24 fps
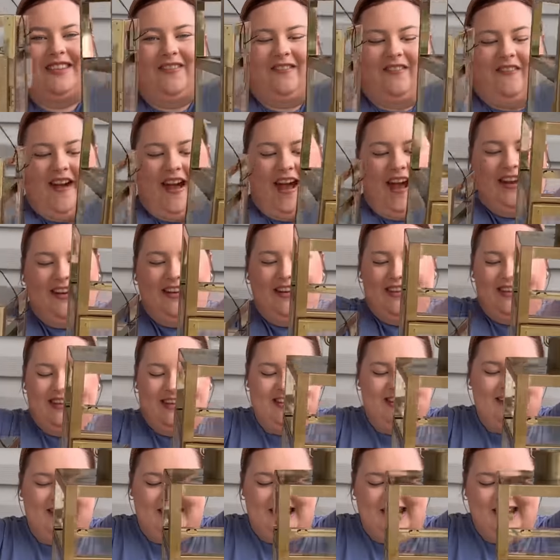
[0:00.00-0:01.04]
to find
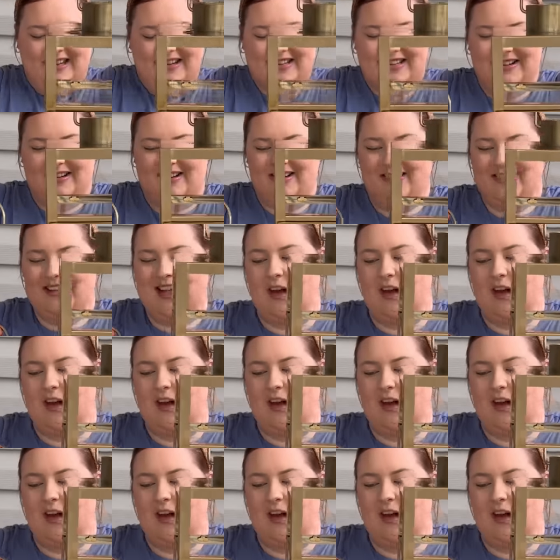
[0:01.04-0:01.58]
these lanterns.